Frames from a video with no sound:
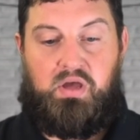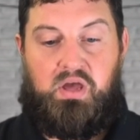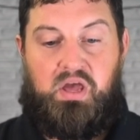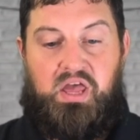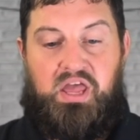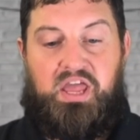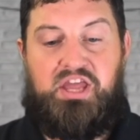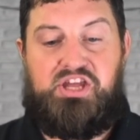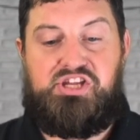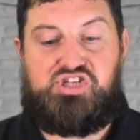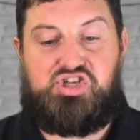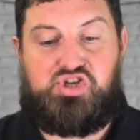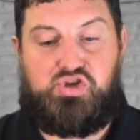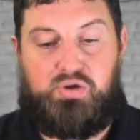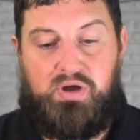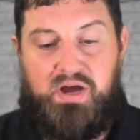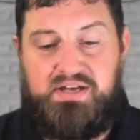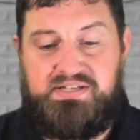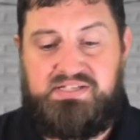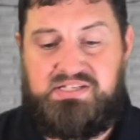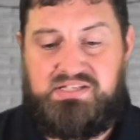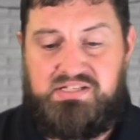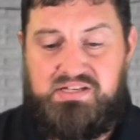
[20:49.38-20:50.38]
He
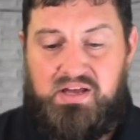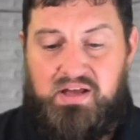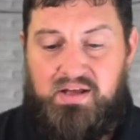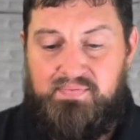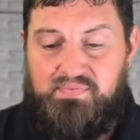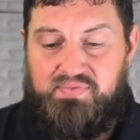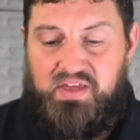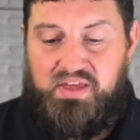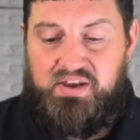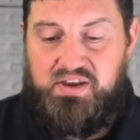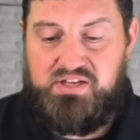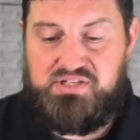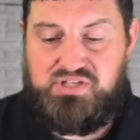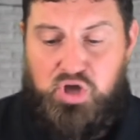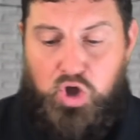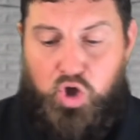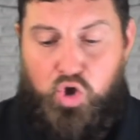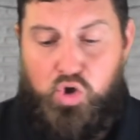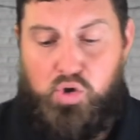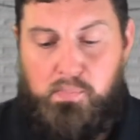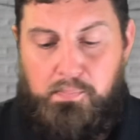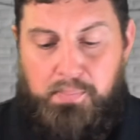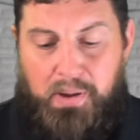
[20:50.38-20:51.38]
trusts in his
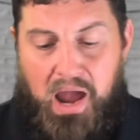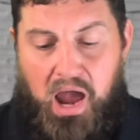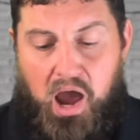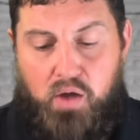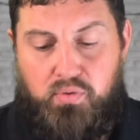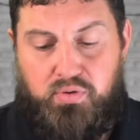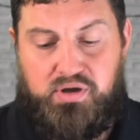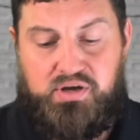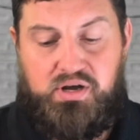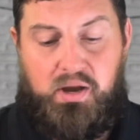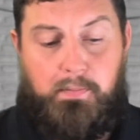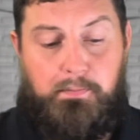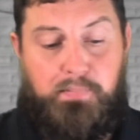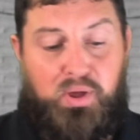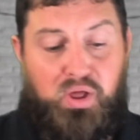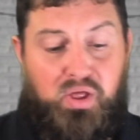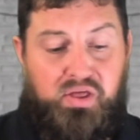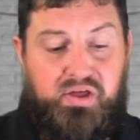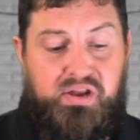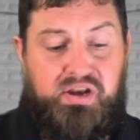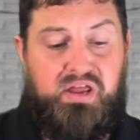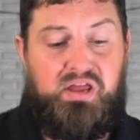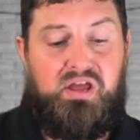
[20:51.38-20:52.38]
own power and
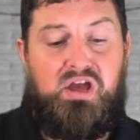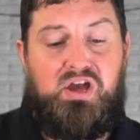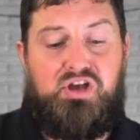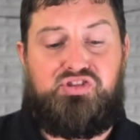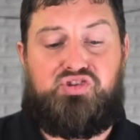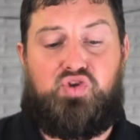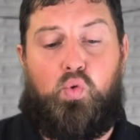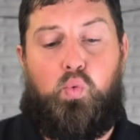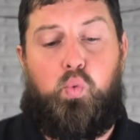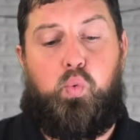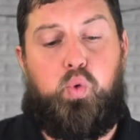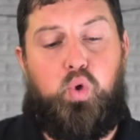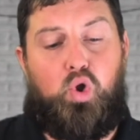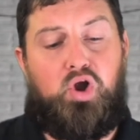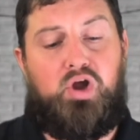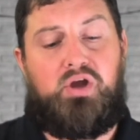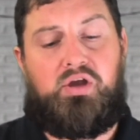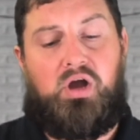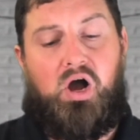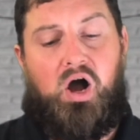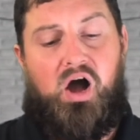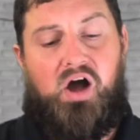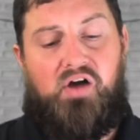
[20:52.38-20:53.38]
ability to
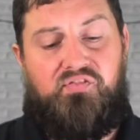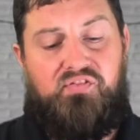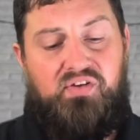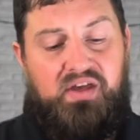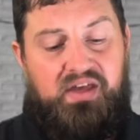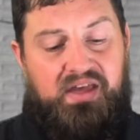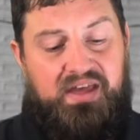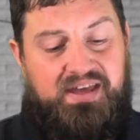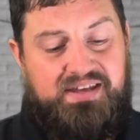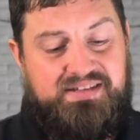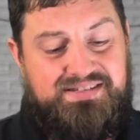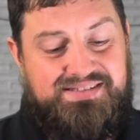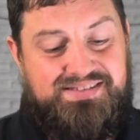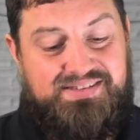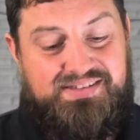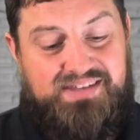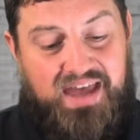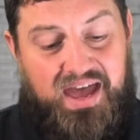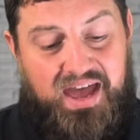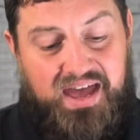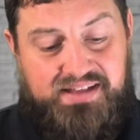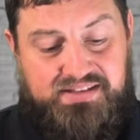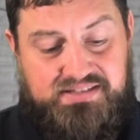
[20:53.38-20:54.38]
work off his
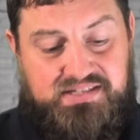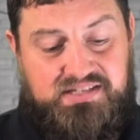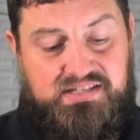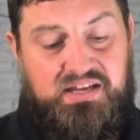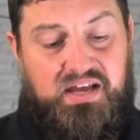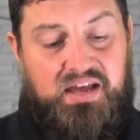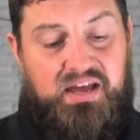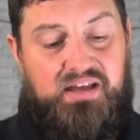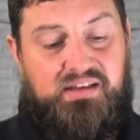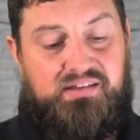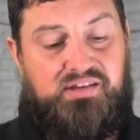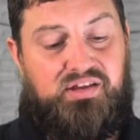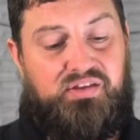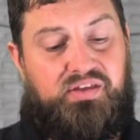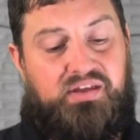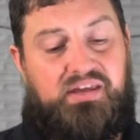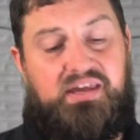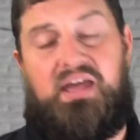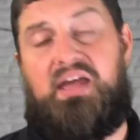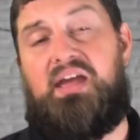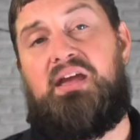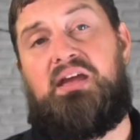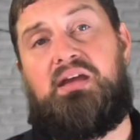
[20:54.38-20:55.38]
debts to the
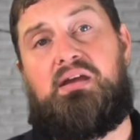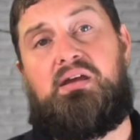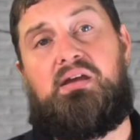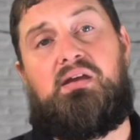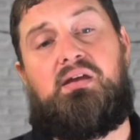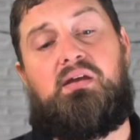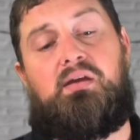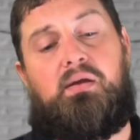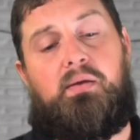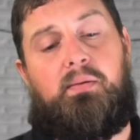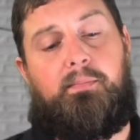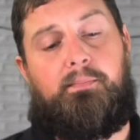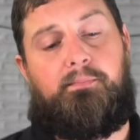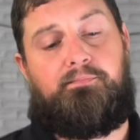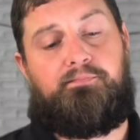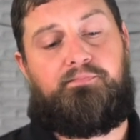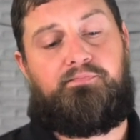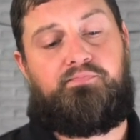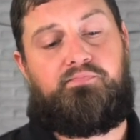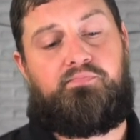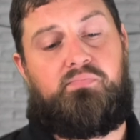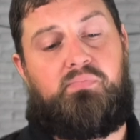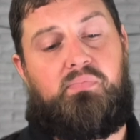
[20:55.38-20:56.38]
king.
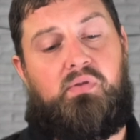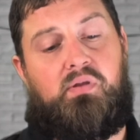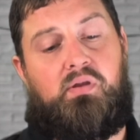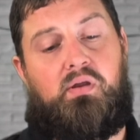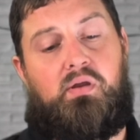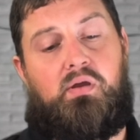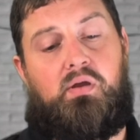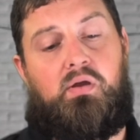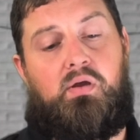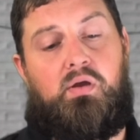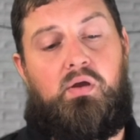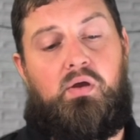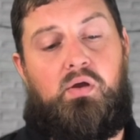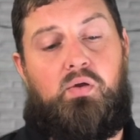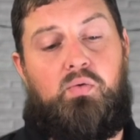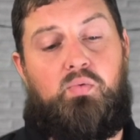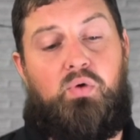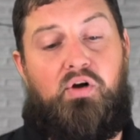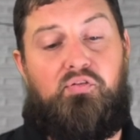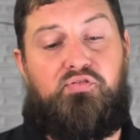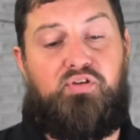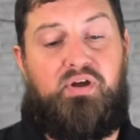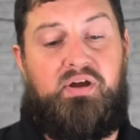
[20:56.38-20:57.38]

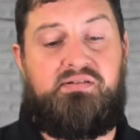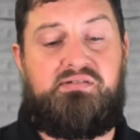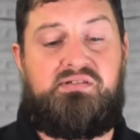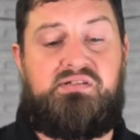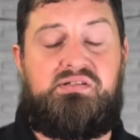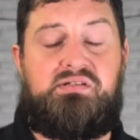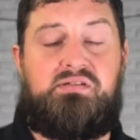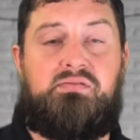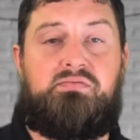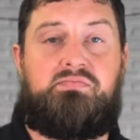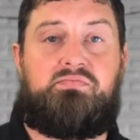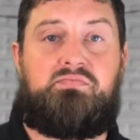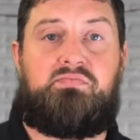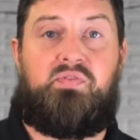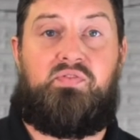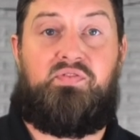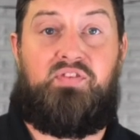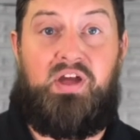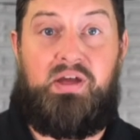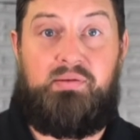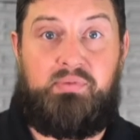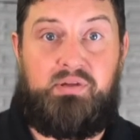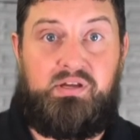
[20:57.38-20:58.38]
Well, friends,
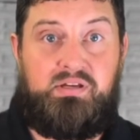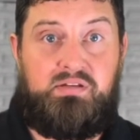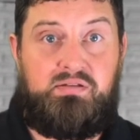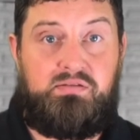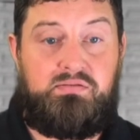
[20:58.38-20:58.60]
family,